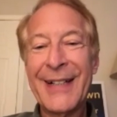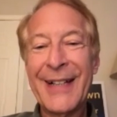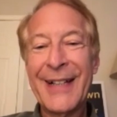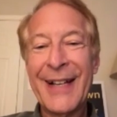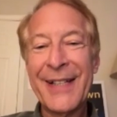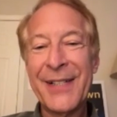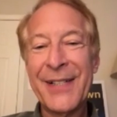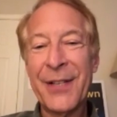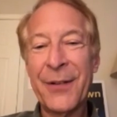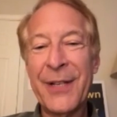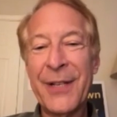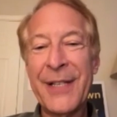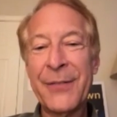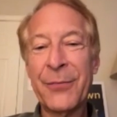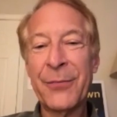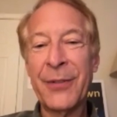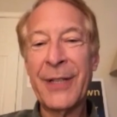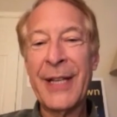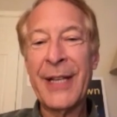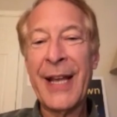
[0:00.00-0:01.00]
and so he's
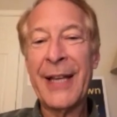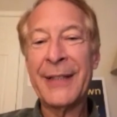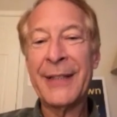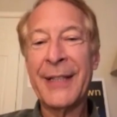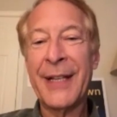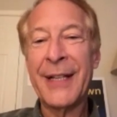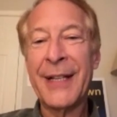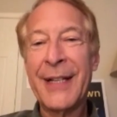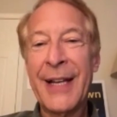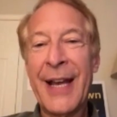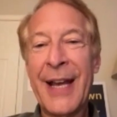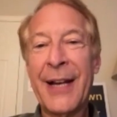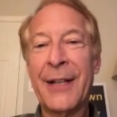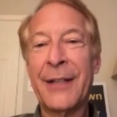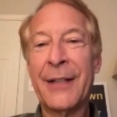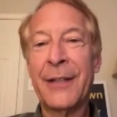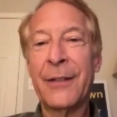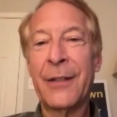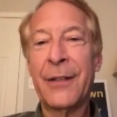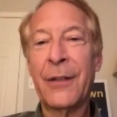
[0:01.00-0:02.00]
really had a
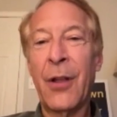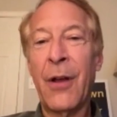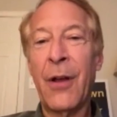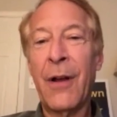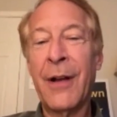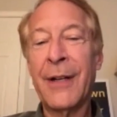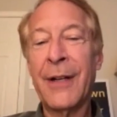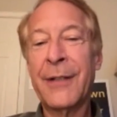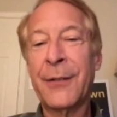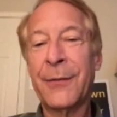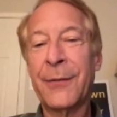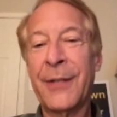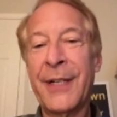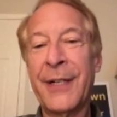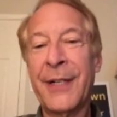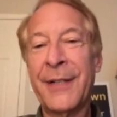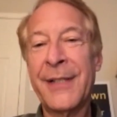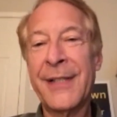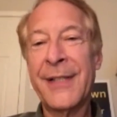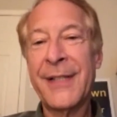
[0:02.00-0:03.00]
long
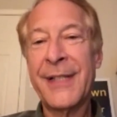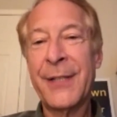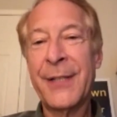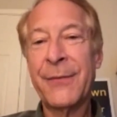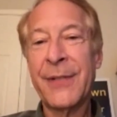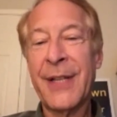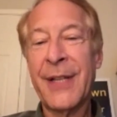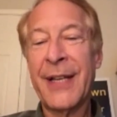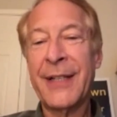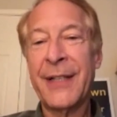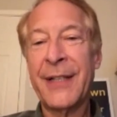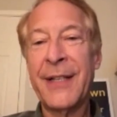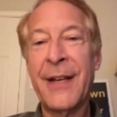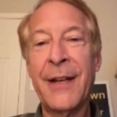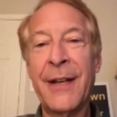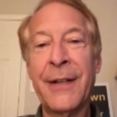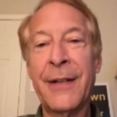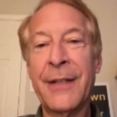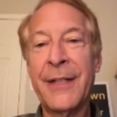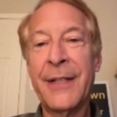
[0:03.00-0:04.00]
career since he was like a
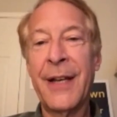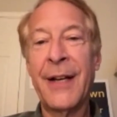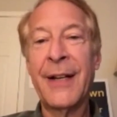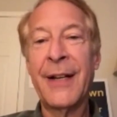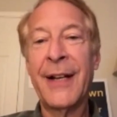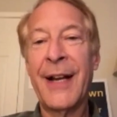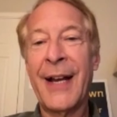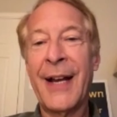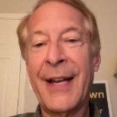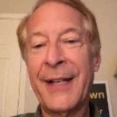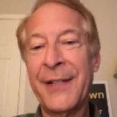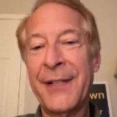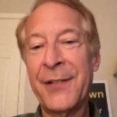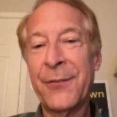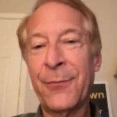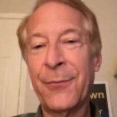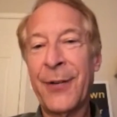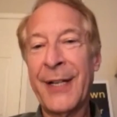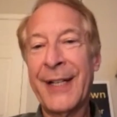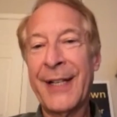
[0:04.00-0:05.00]
young guy in his
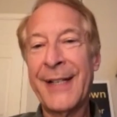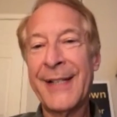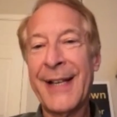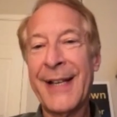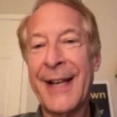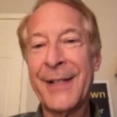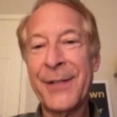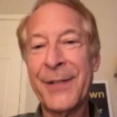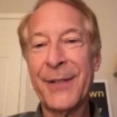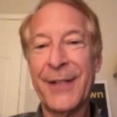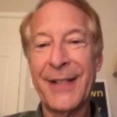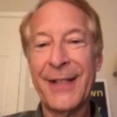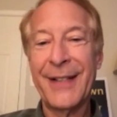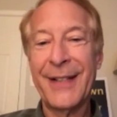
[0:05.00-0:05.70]
20s, actually.